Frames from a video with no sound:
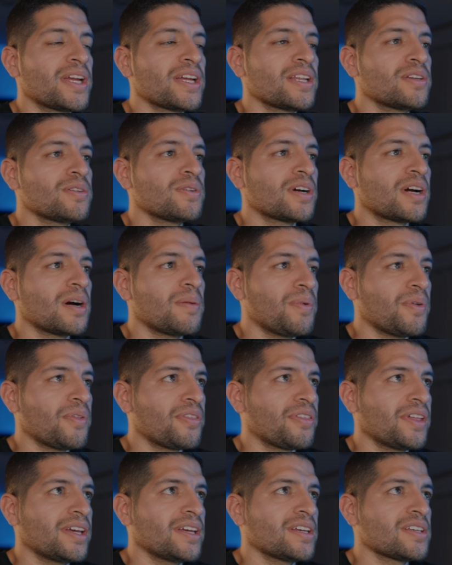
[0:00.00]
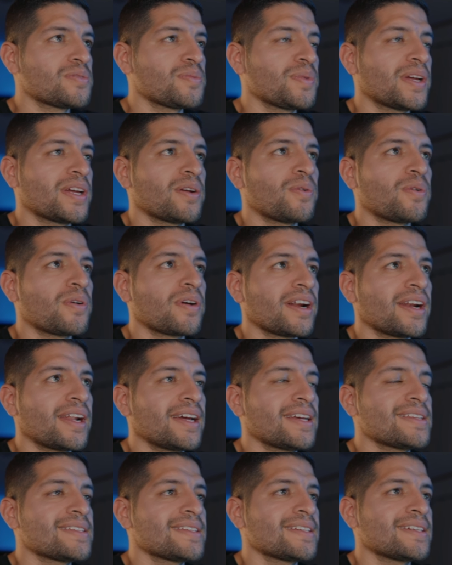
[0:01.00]
do a couple things. We can
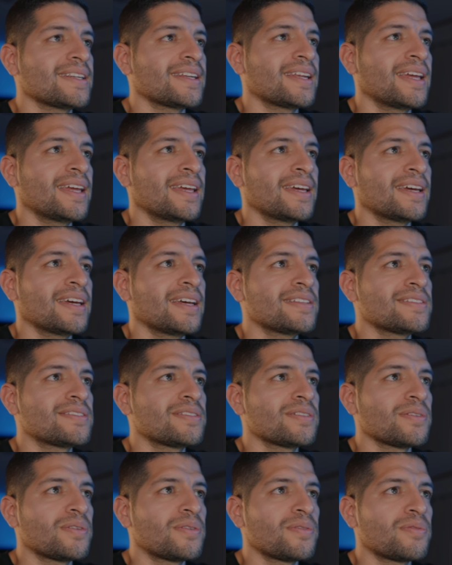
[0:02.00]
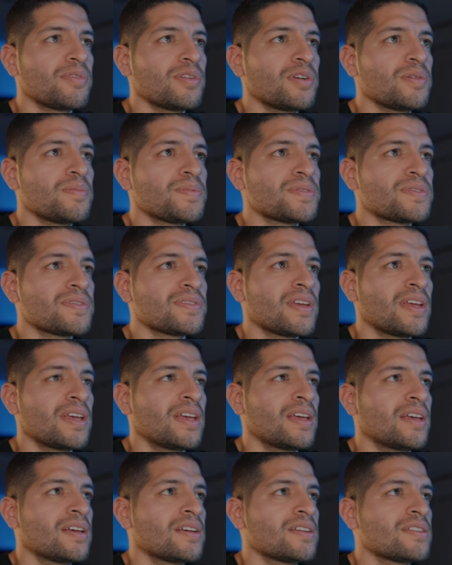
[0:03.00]
organize it into groups
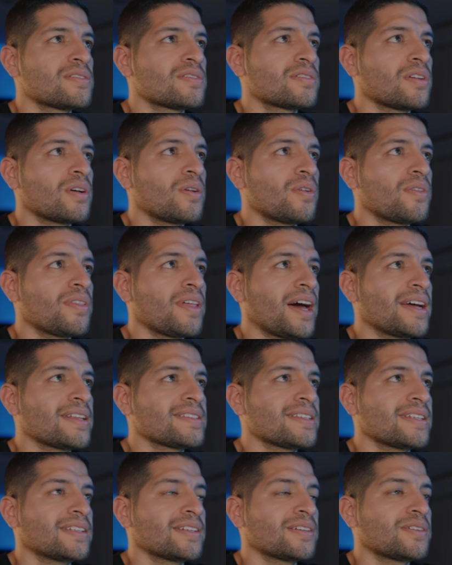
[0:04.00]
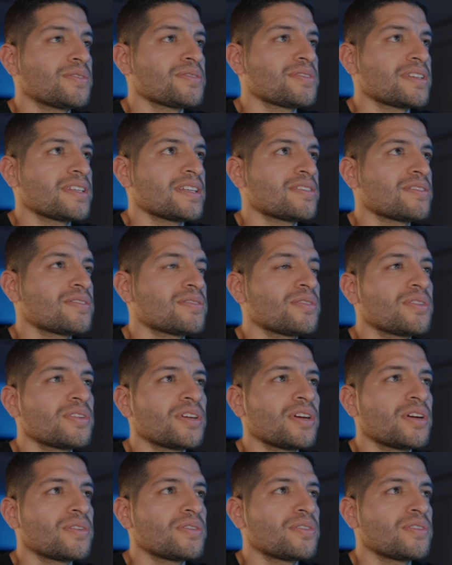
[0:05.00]
so that Tentacle Sync
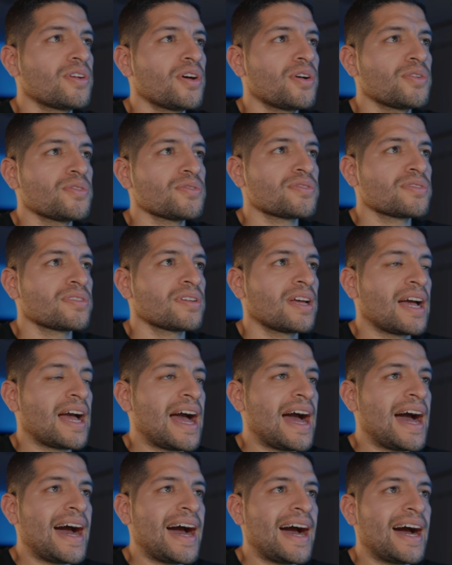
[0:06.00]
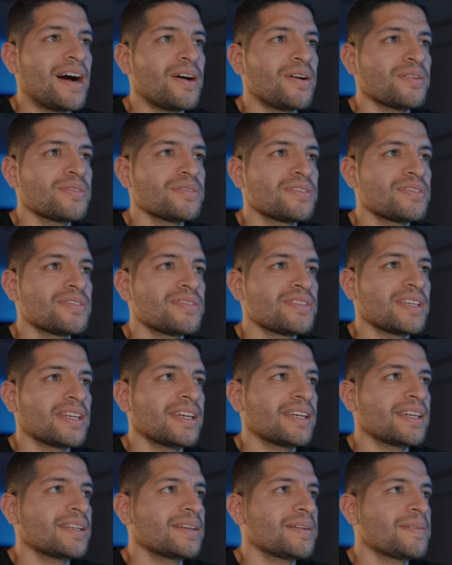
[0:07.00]
Studio knows how to sync
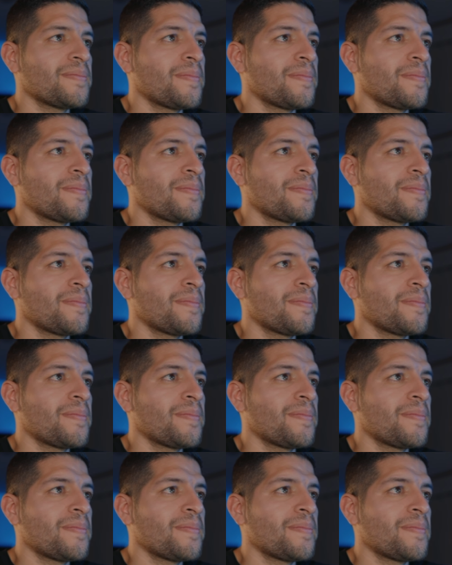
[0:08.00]
it,